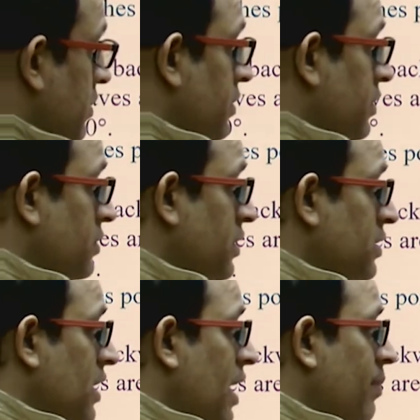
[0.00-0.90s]
This
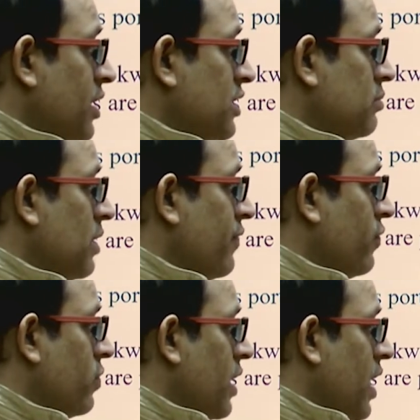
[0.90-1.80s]
lambda g by
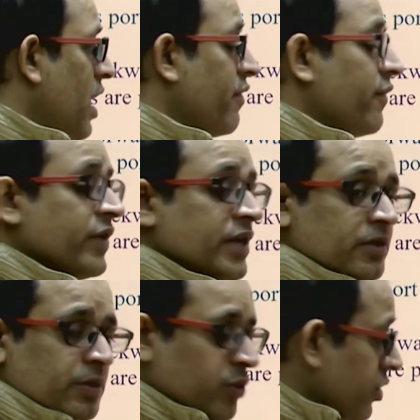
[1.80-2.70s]
4 have a very
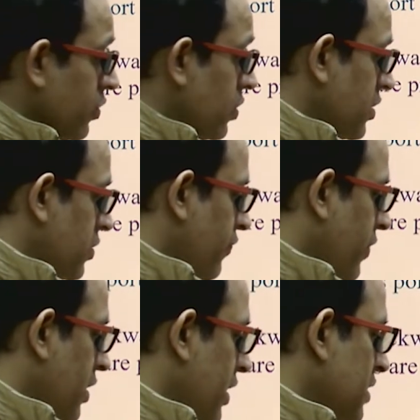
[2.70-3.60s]
important role for
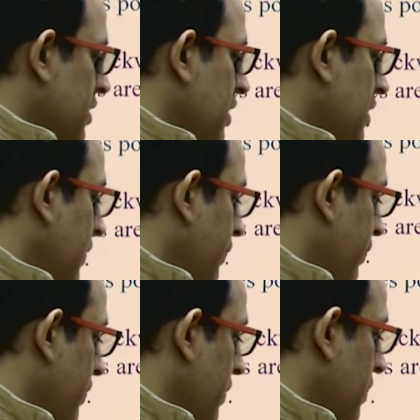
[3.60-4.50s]
cancelling
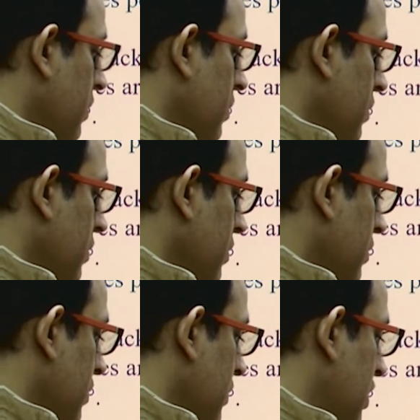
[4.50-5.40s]

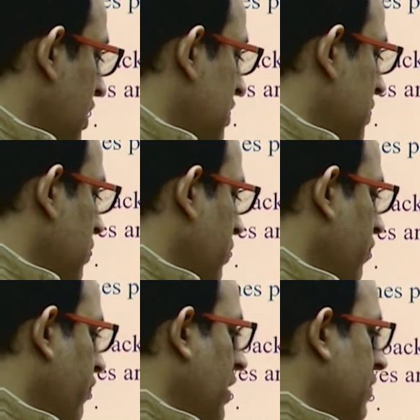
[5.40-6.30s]
these
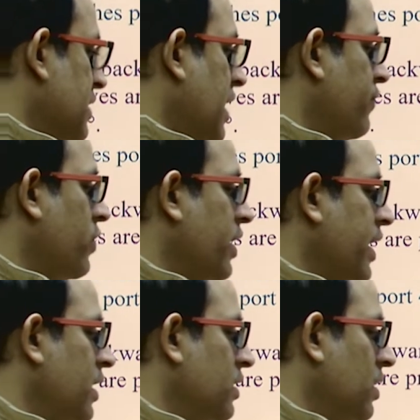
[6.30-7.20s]
waves and for adding
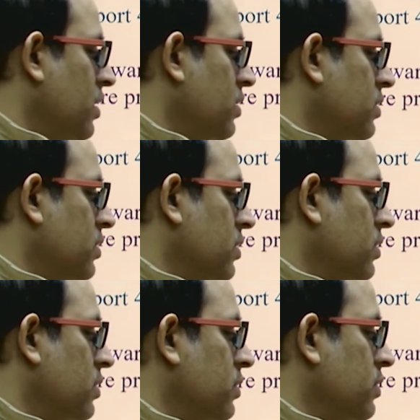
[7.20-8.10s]

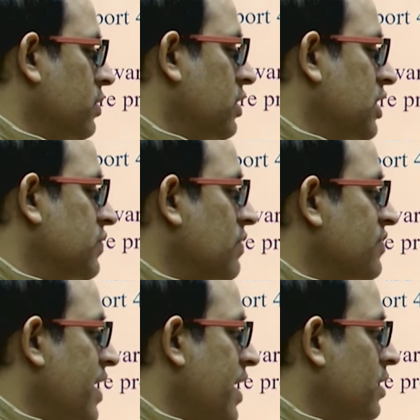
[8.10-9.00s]
these waves
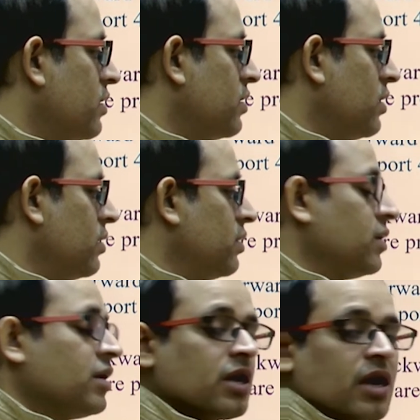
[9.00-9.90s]
at the
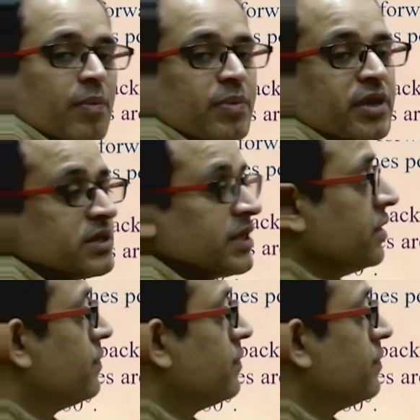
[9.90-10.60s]
coupler side.